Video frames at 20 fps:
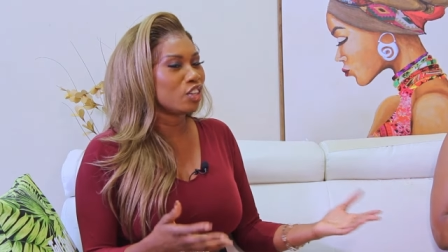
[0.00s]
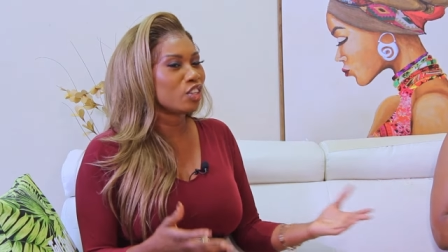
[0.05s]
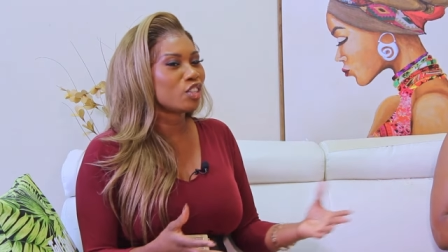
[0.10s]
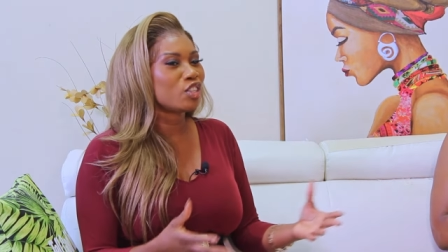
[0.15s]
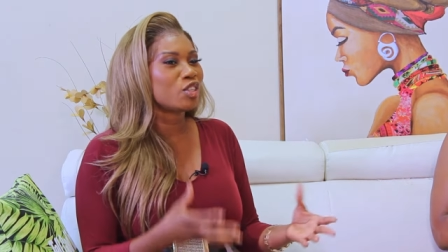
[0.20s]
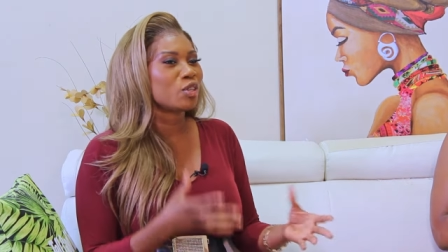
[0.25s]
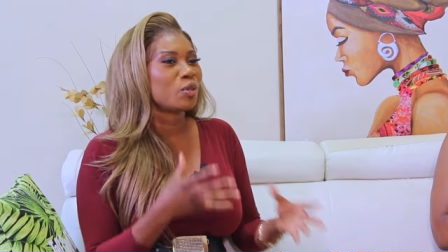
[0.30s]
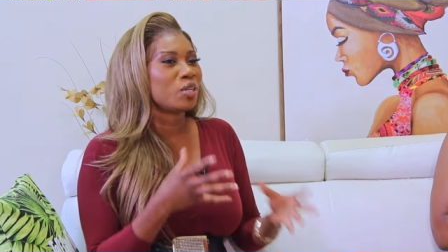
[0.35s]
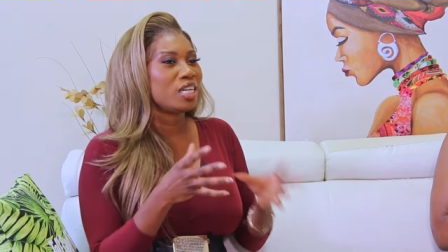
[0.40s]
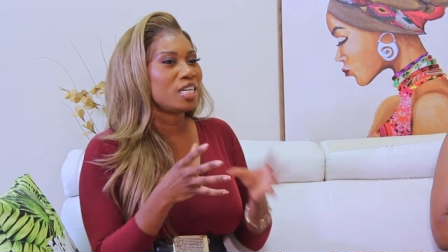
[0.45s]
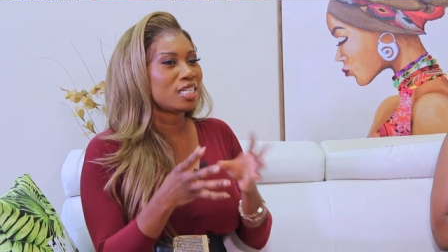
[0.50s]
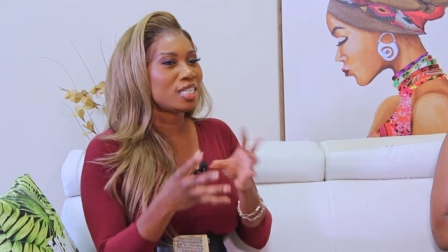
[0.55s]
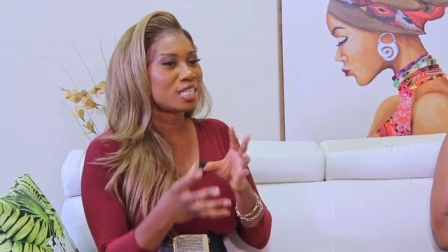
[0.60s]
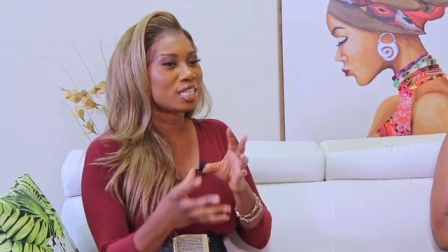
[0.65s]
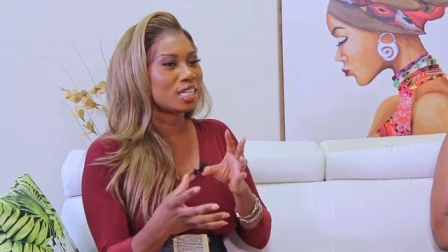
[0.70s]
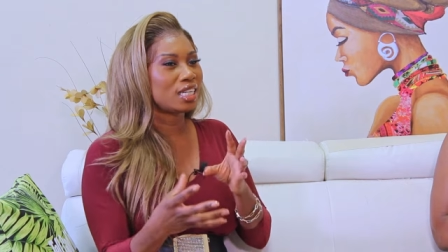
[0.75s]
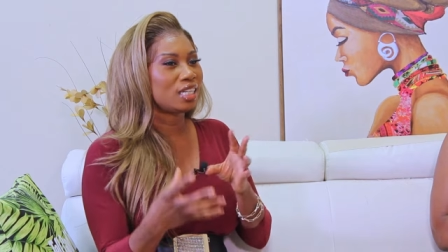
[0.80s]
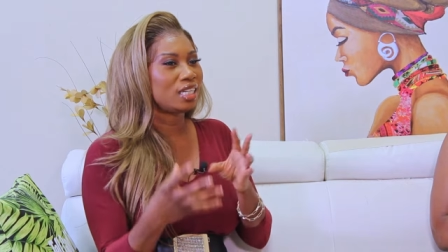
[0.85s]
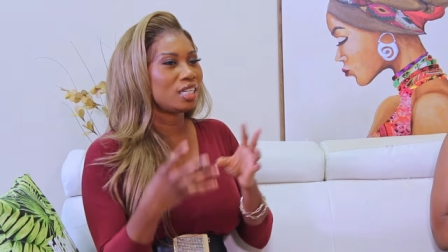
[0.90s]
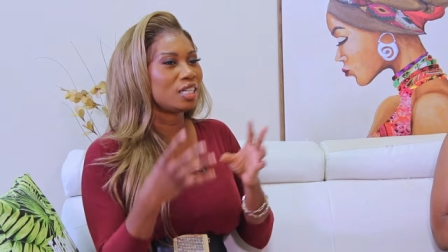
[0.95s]
Mm. So it's
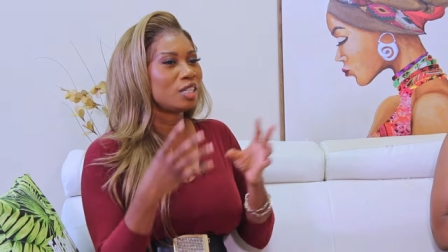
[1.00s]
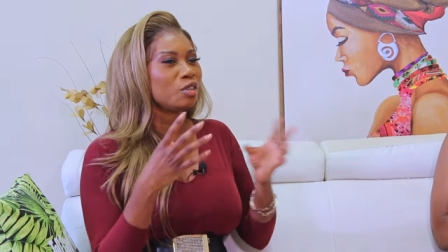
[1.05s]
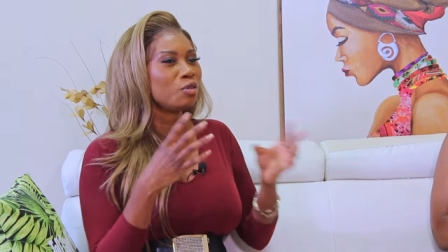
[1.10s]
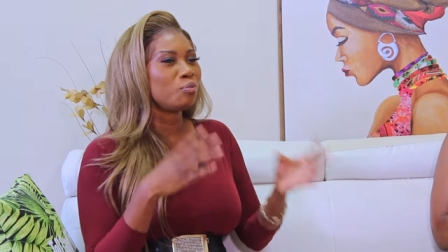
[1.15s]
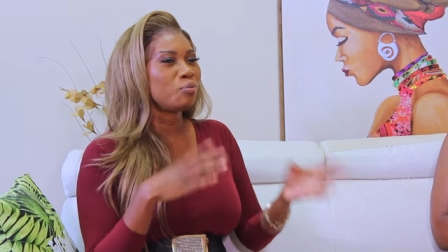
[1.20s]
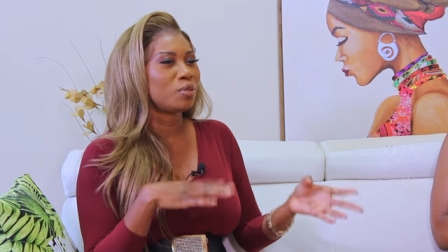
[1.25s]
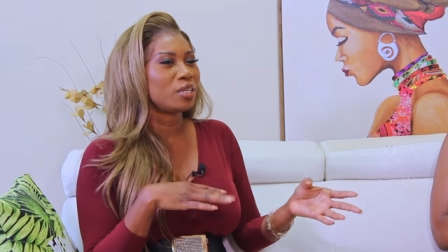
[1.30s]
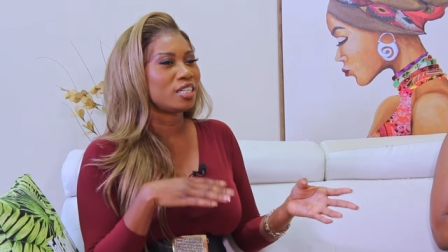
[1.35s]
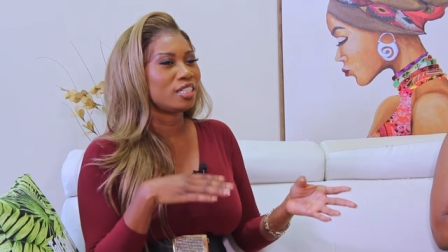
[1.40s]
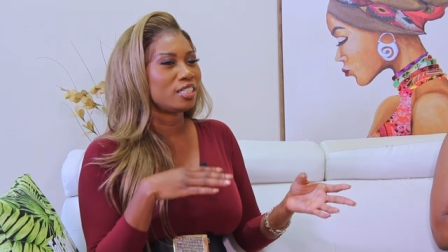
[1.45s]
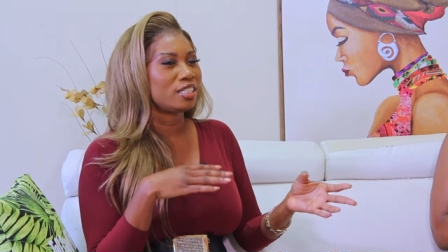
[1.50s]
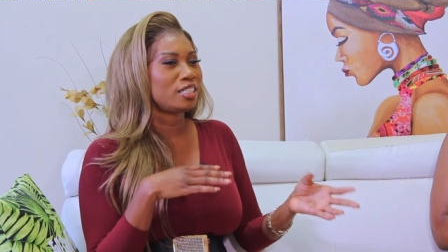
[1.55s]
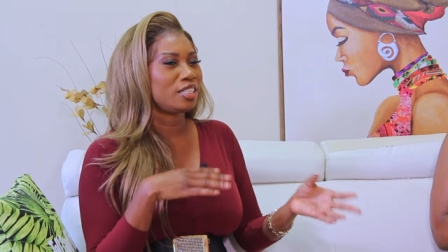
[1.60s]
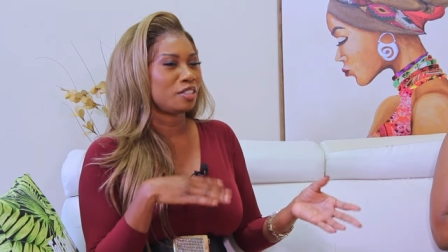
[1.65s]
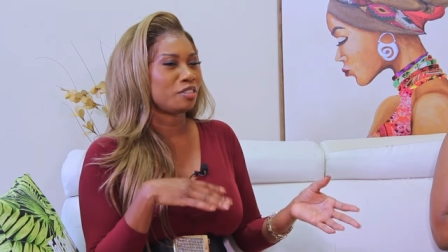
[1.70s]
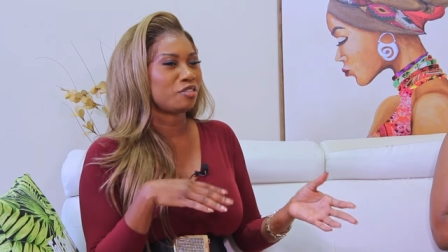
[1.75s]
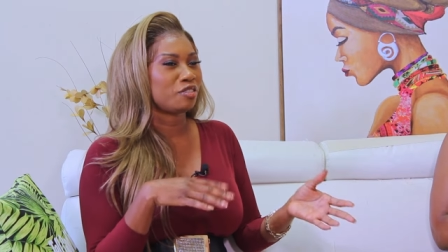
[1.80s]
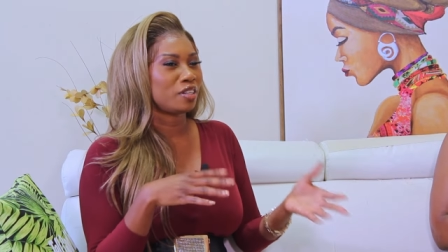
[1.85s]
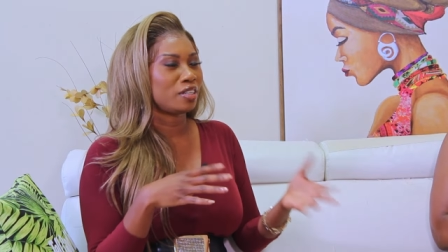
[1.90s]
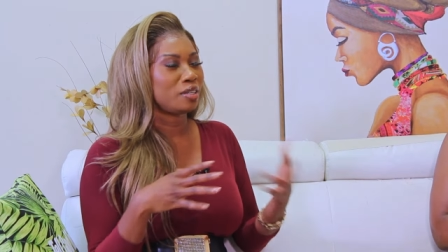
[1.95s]
a little bit
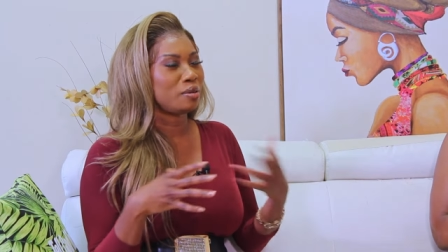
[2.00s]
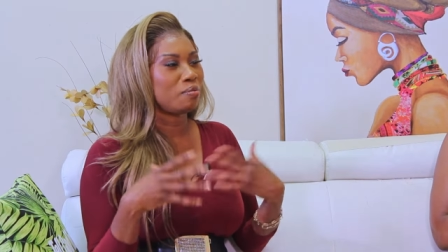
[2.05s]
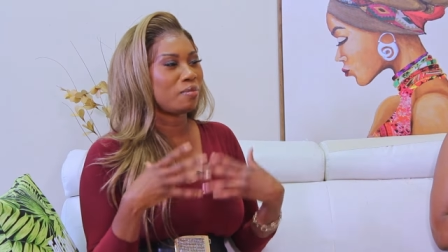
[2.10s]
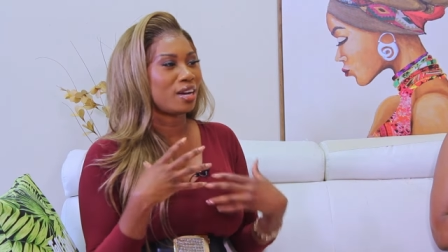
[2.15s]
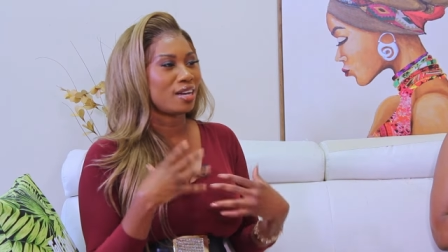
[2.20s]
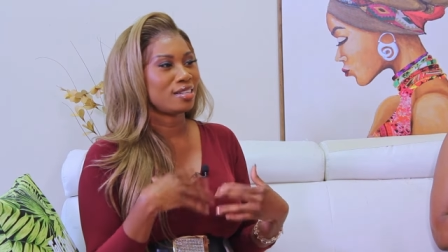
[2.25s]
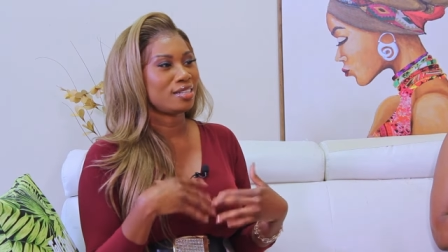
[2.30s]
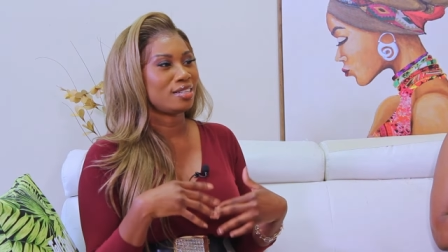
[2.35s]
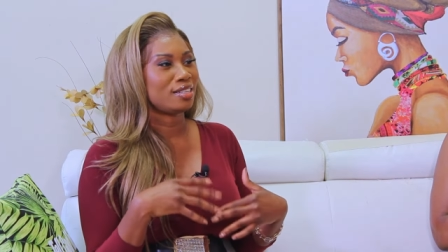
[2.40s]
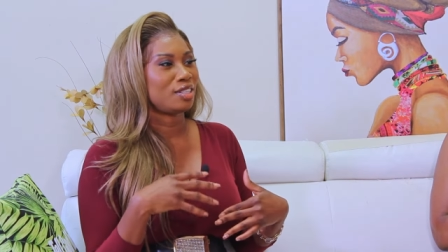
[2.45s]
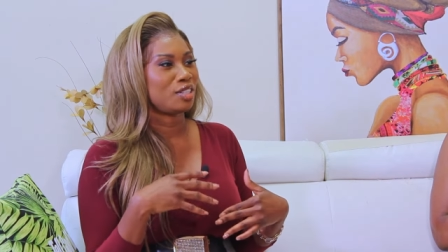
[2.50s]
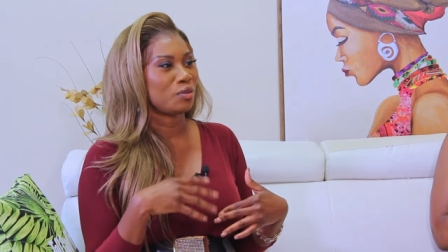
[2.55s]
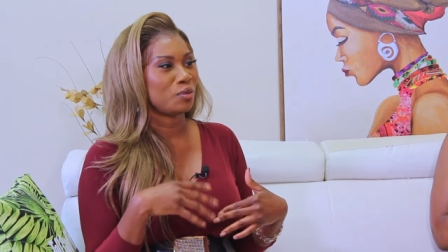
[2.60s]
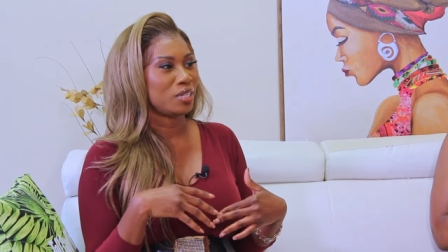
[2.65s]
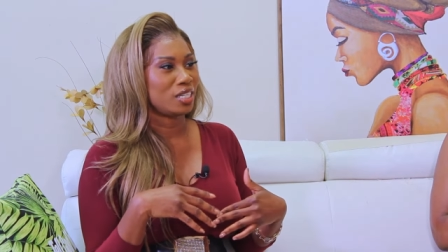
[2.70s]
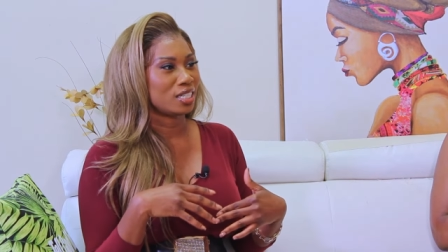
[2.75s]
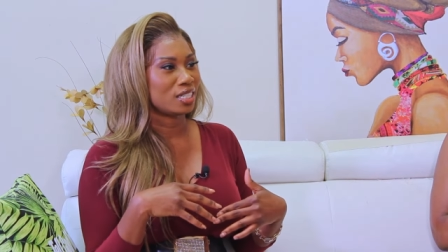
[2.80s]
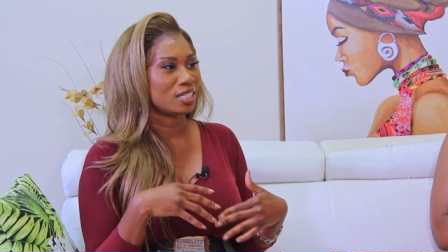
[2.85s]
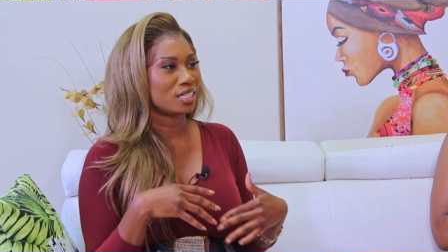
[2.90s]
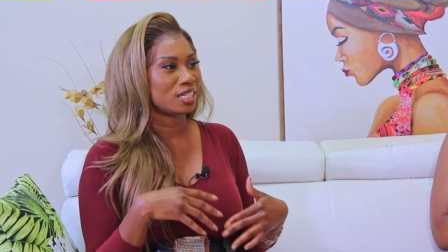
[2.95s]
different in my
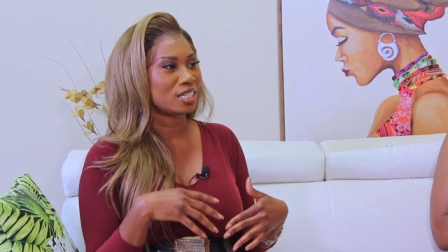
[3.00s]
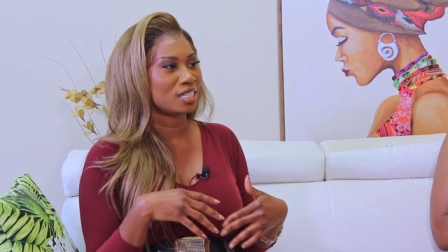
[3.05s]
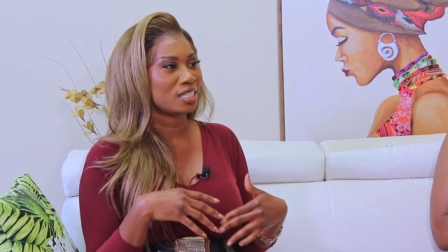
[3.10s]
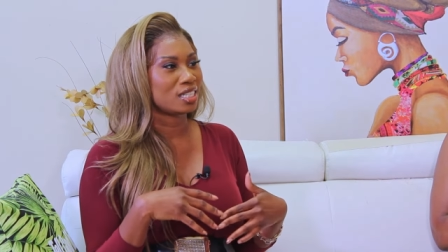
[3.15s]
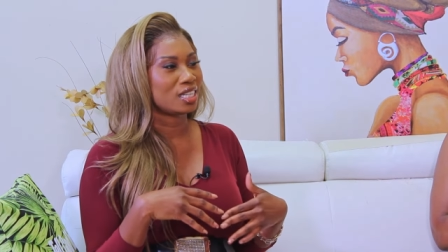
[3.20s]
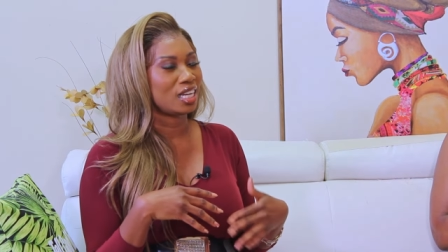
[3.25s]
situation, because mm.